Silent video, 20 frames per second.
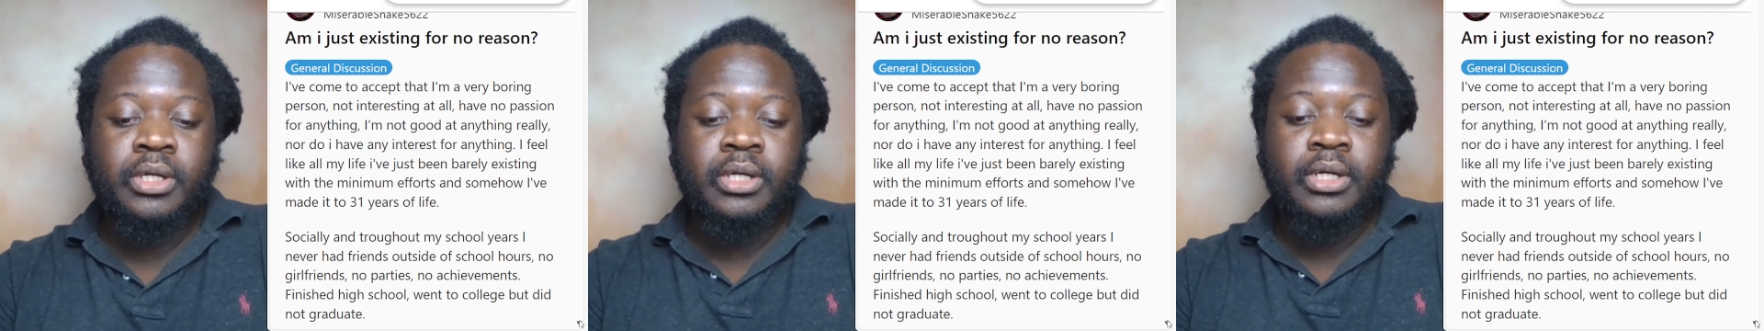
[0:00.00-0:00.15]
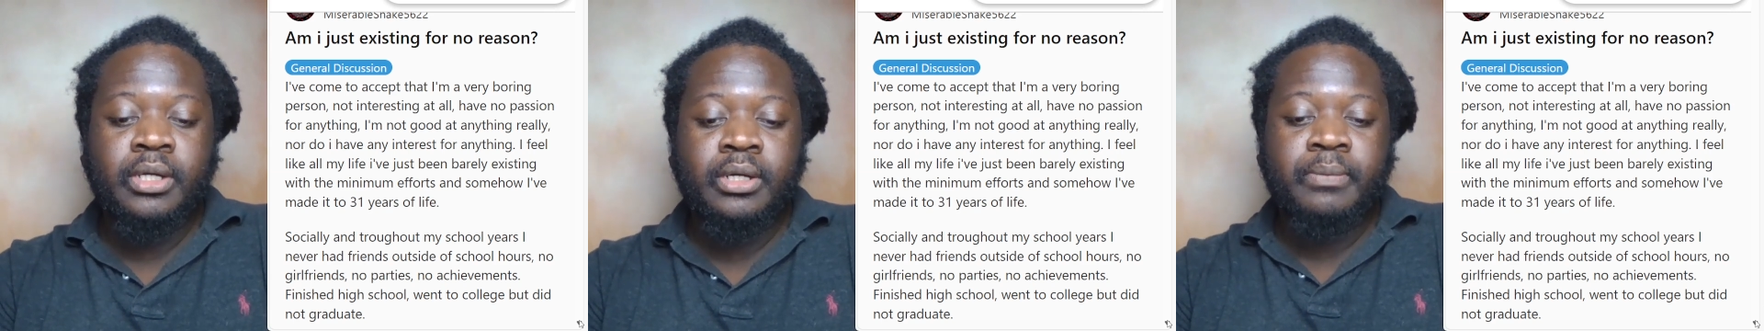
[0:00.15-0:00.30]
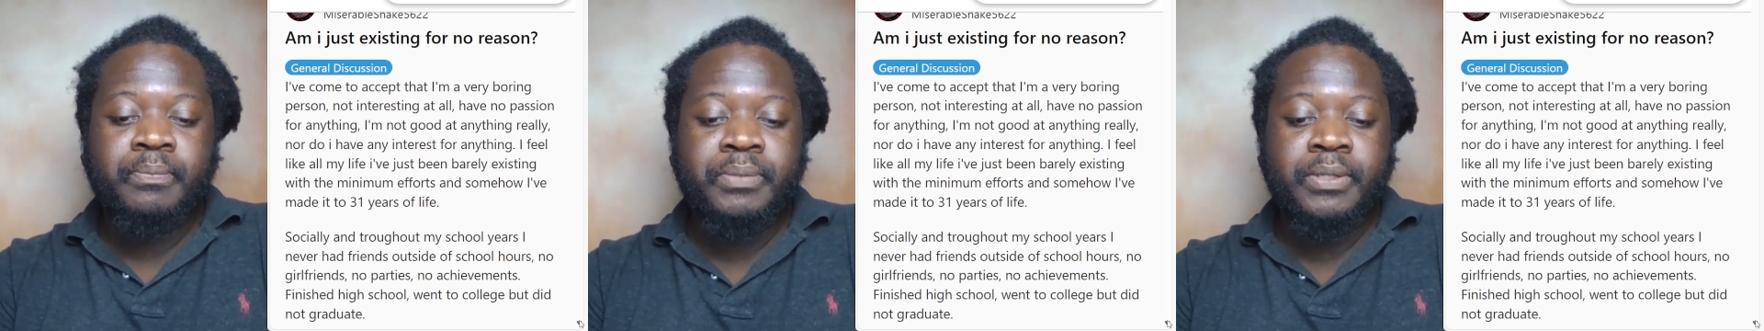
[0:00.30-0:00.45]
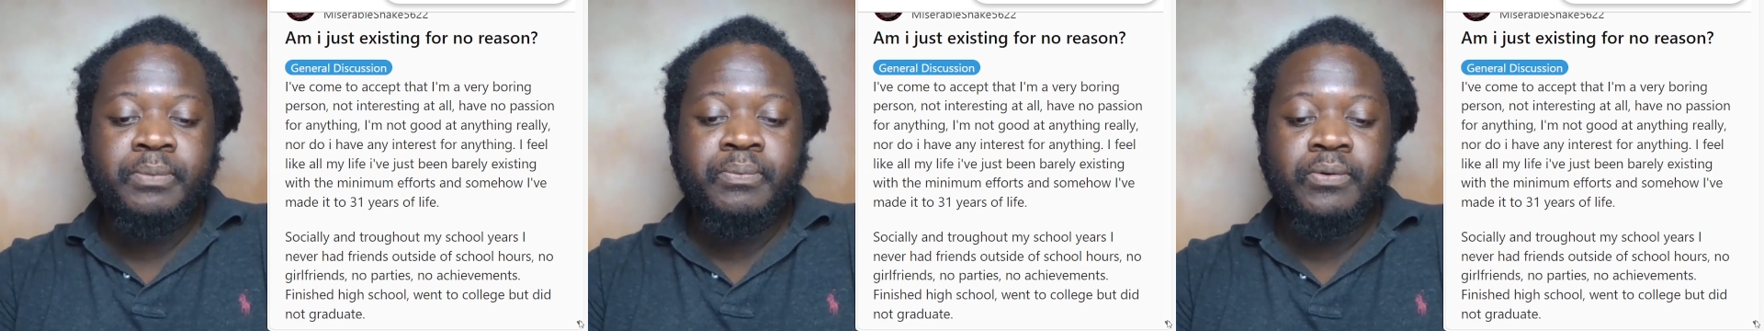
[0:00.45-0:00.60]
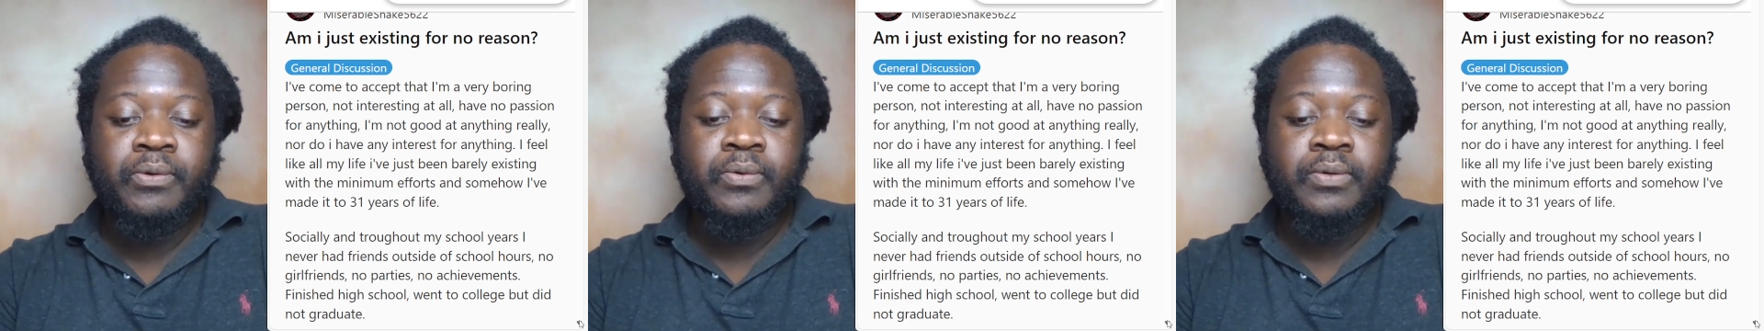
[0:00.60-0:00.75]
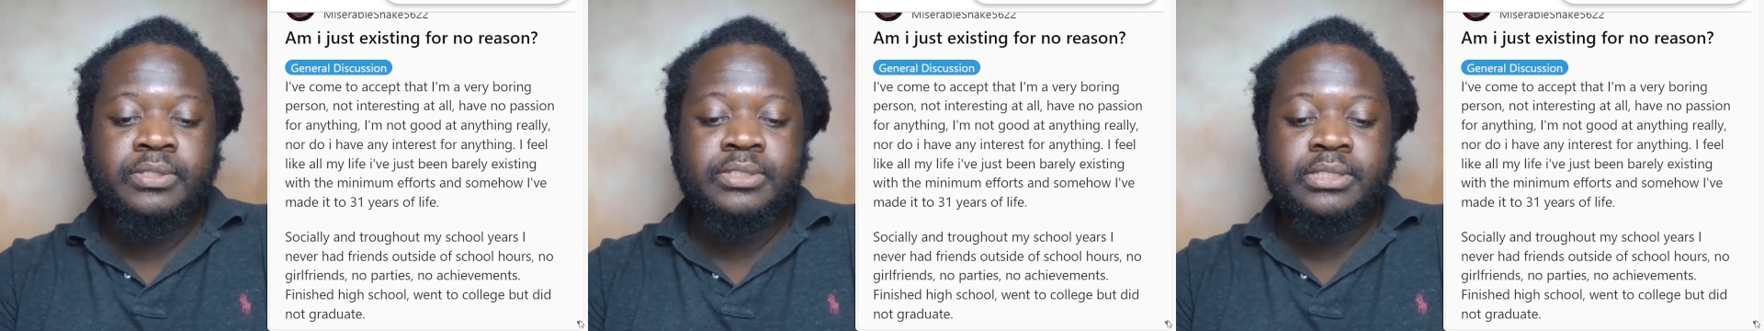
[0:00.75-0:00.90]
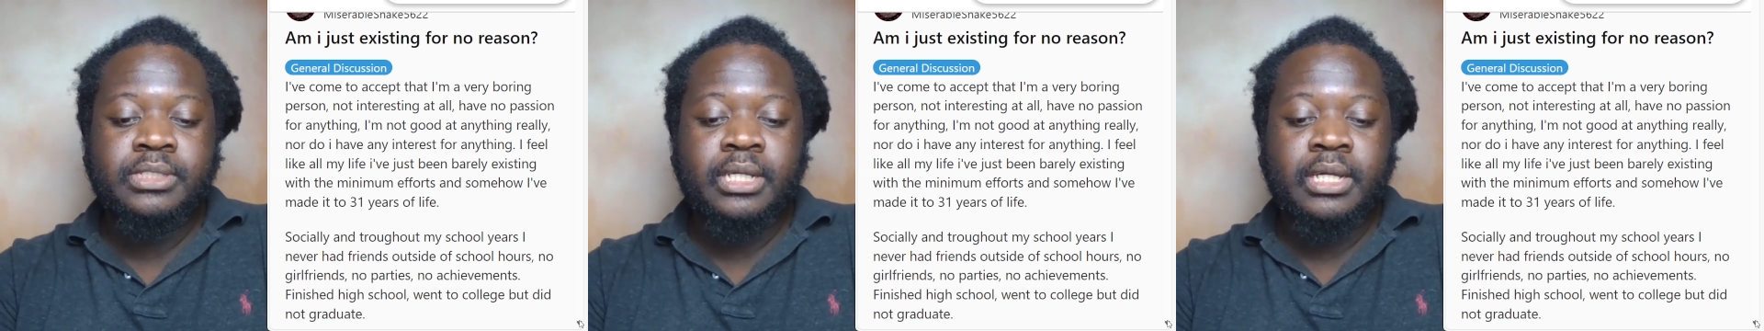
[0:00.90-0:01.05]
Uh,
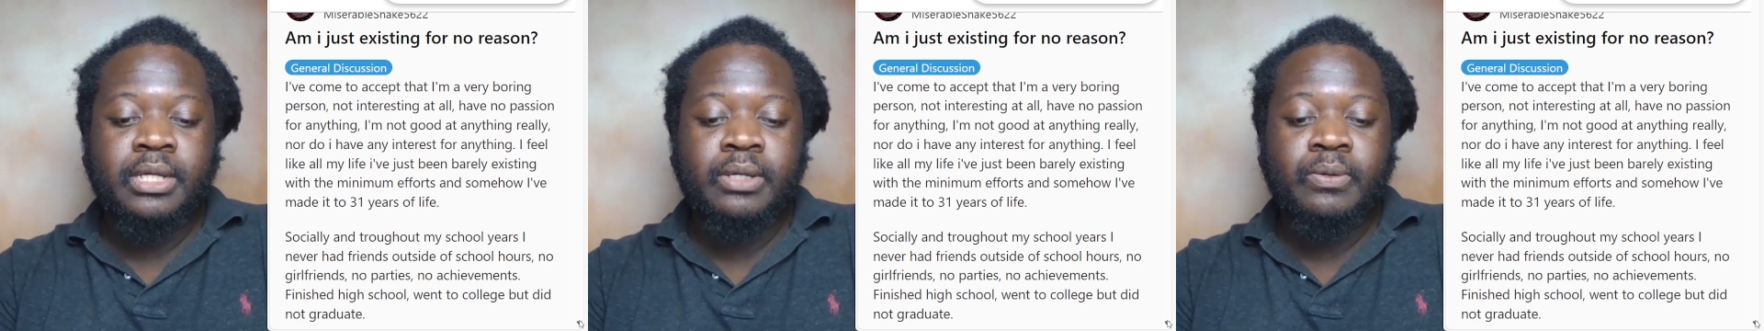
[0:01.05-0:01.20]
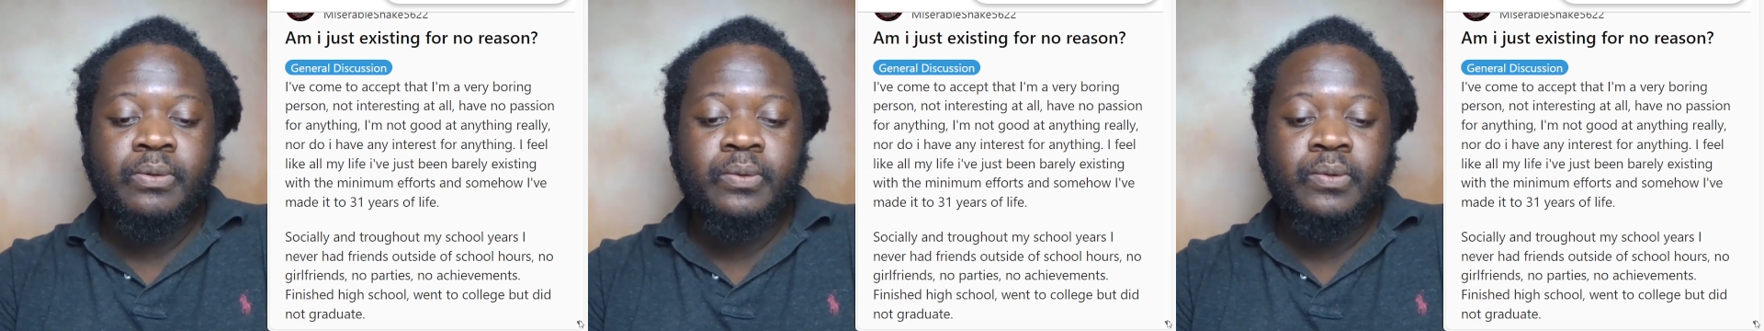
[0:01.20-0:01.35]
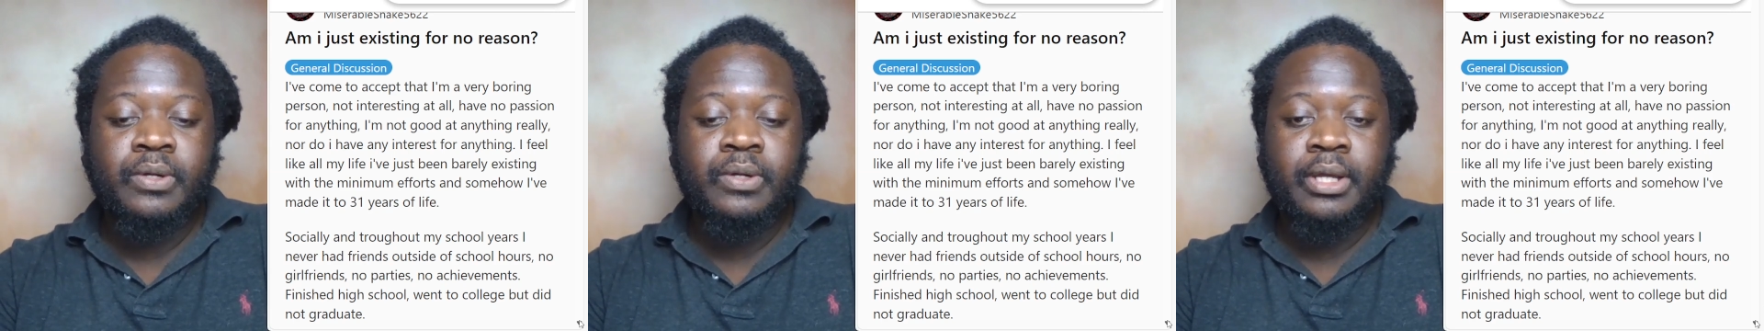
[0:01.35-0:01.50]
people was like,